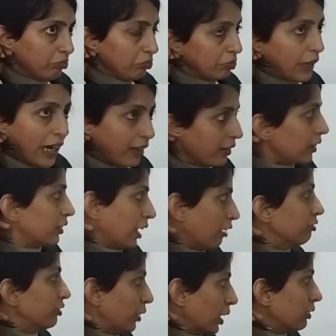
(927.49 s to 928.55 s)
That's a
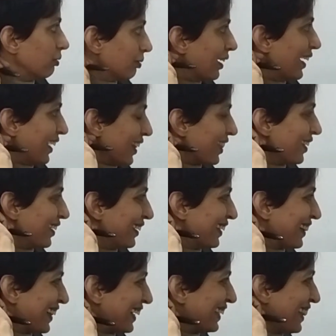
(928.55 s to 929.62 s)
tough one, right? As in,
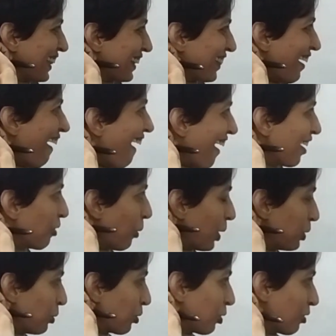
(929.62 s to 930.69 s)
it's a hard
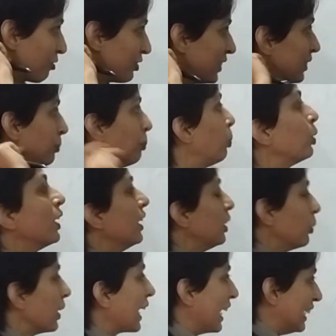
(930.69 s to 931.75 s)
one to sort of put
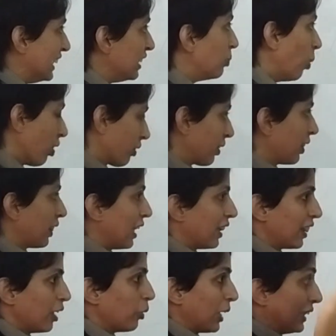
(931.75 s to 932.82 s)
into, again, neat boxes and
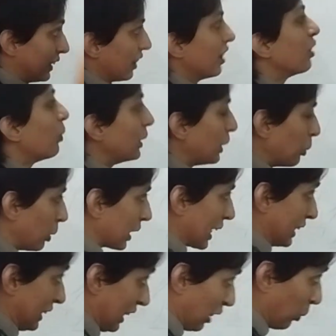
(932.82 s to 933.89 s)
say, okay, this is when they work
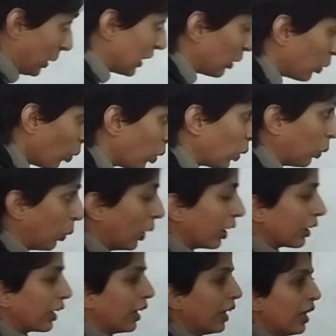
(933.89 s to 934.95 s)
and this is when they don't
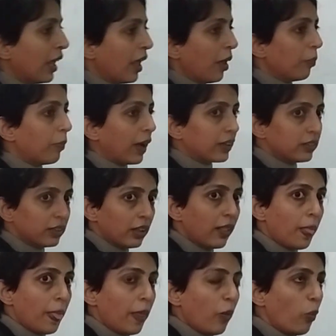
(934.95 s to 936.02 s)
work. But
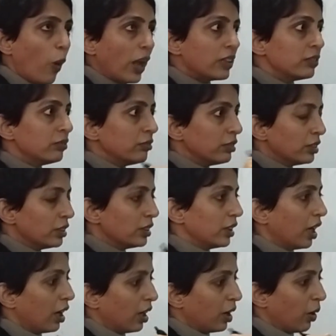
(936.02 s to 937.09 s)
one,
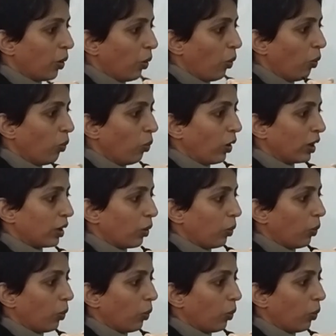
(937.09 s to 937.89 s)
what